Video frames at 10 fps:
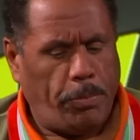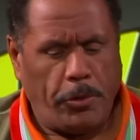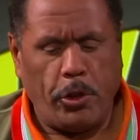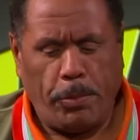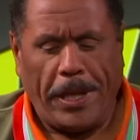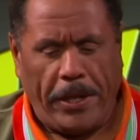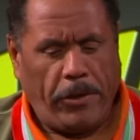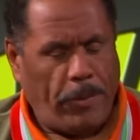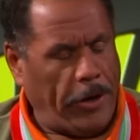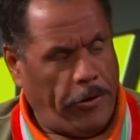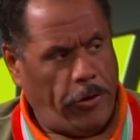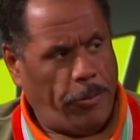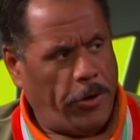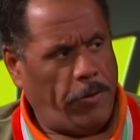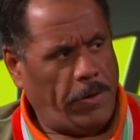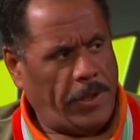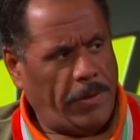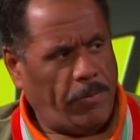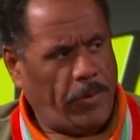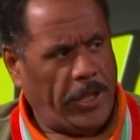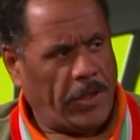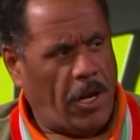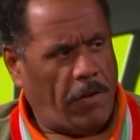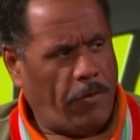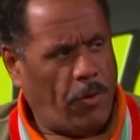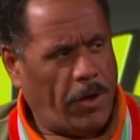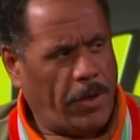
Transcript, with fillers: you do you play on the records you produce when it's called um, for?